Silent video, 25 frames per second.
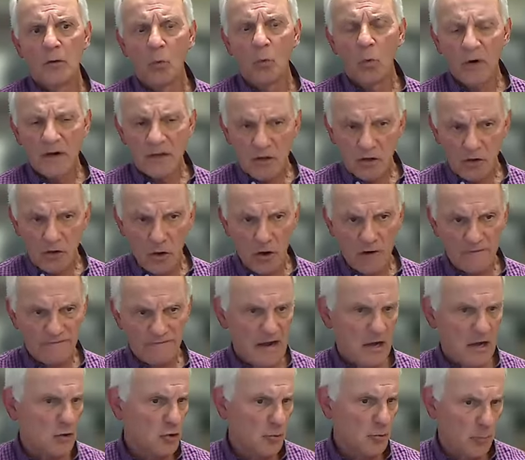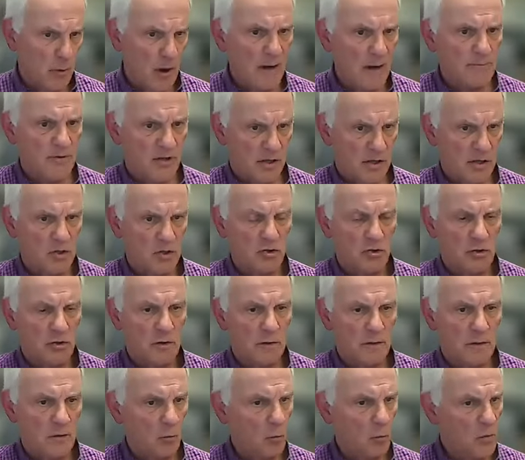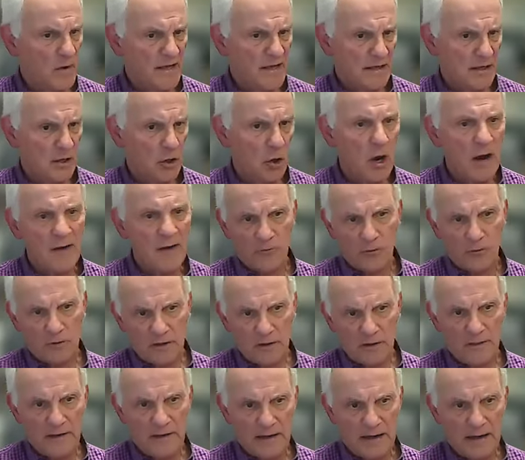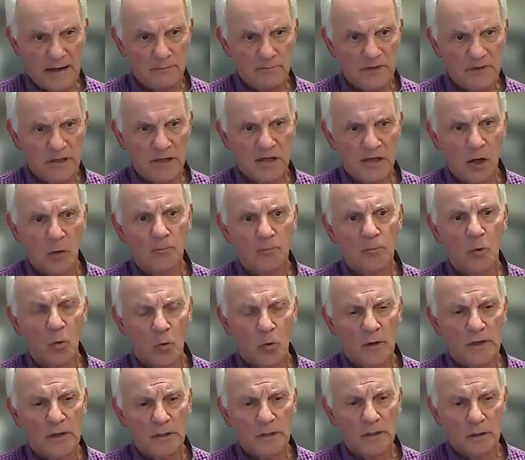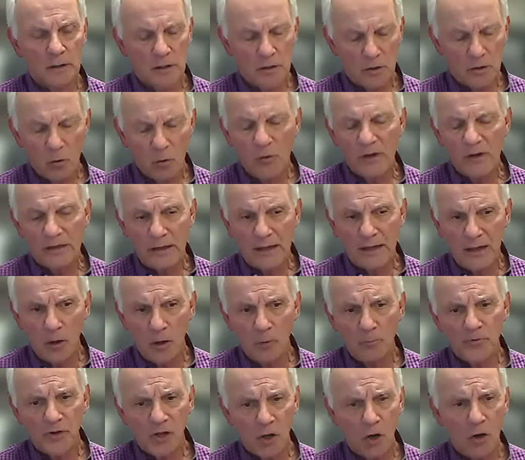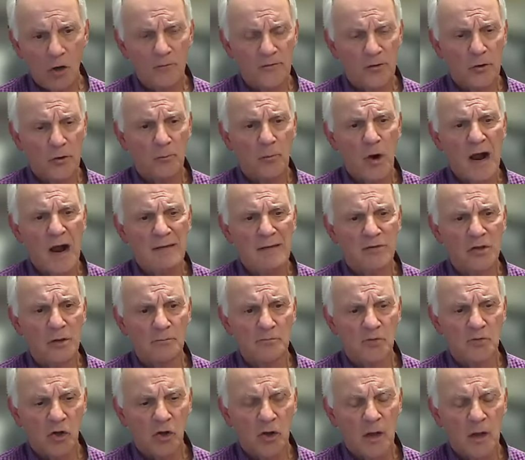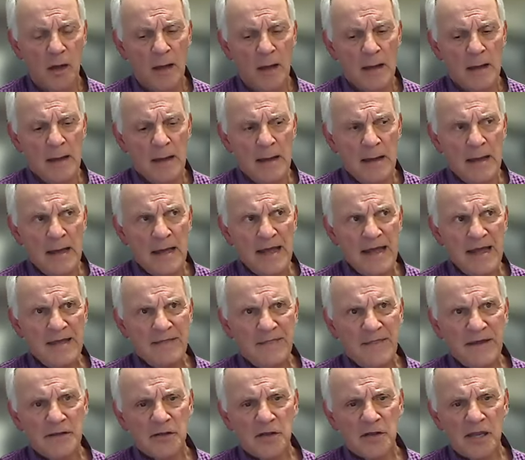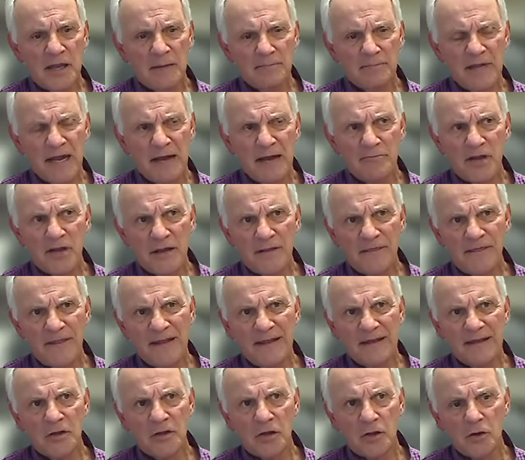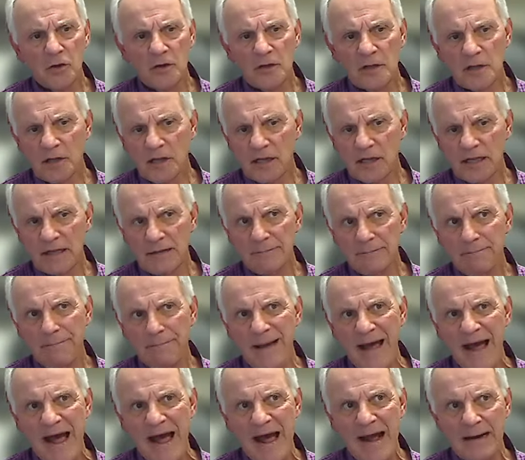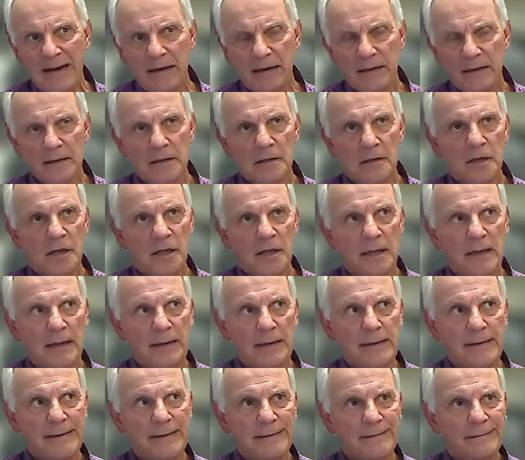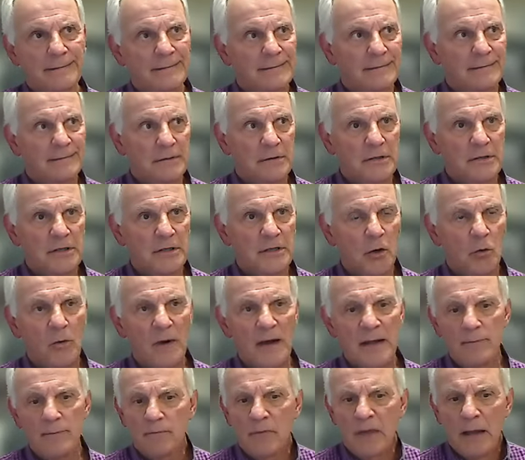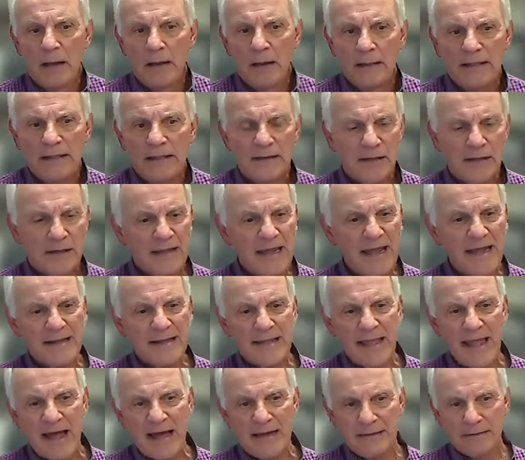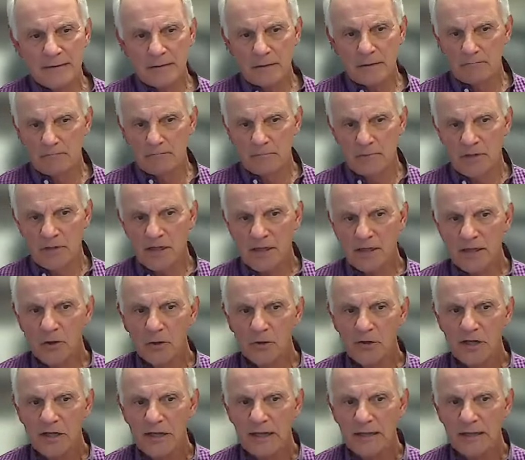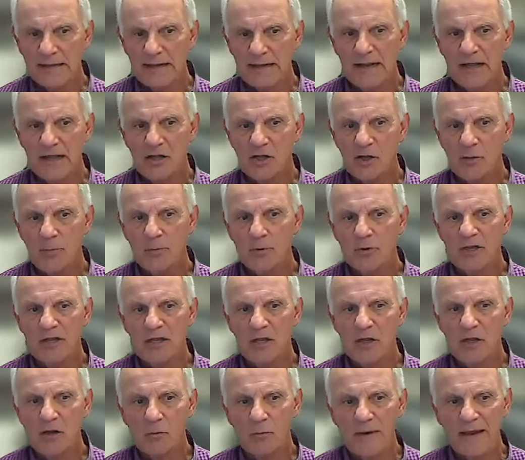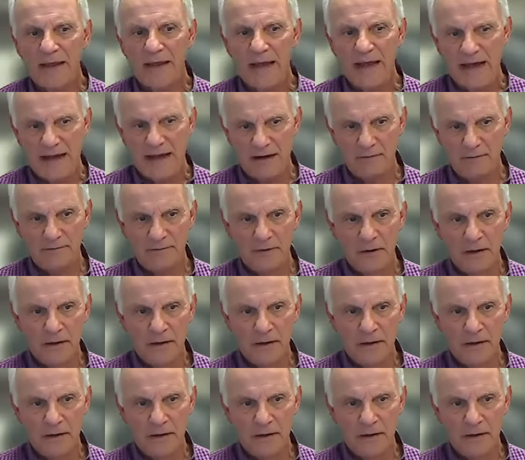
what is our value proposition that we can offer to them that's point that's going to help solve their problems and then sometimes i think it's good to sit back and say you know what let's take that skill set that expertise we have